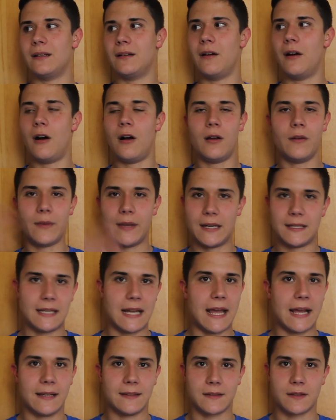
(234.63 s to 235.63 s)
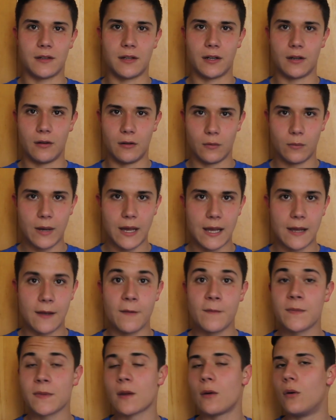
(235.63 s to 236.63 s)
all that attack is going to go away?
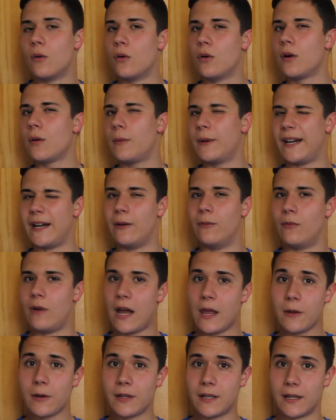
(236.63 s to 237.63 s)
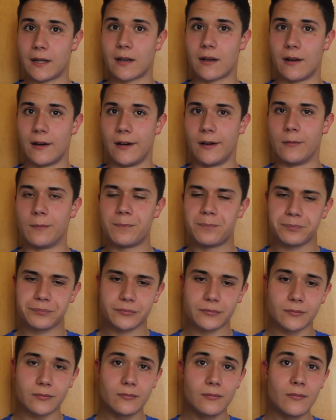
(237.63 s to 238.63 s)
Or would I rather get a card
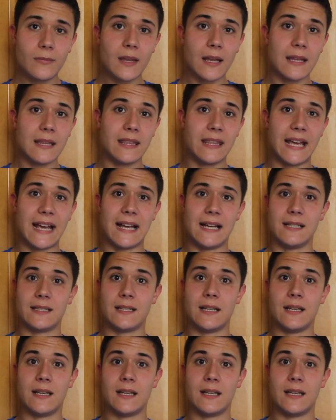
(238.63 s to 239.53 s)
that